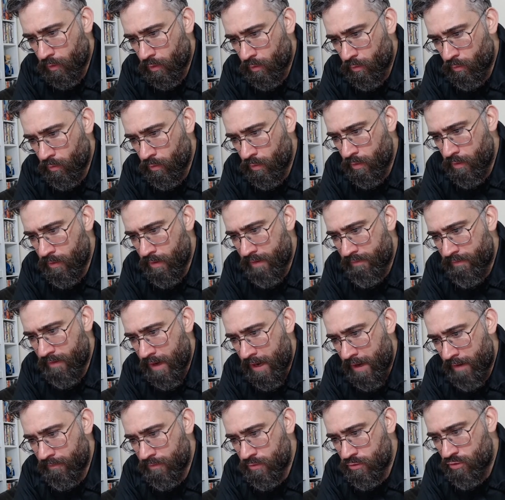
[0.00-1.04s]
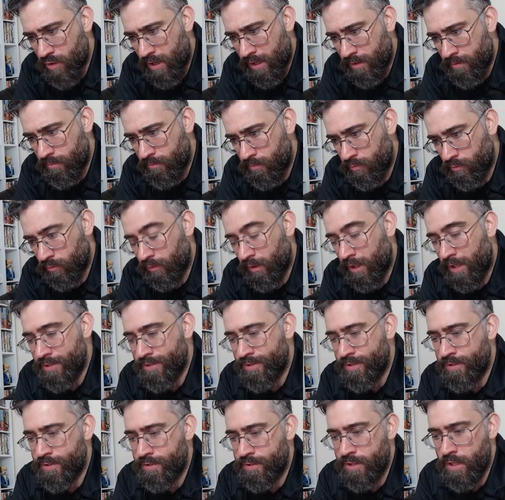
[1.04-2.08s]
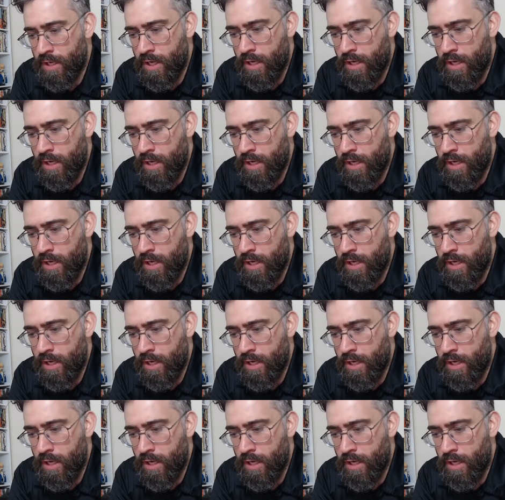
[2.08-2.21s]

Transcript: Will you ever have a Dragon Ball license?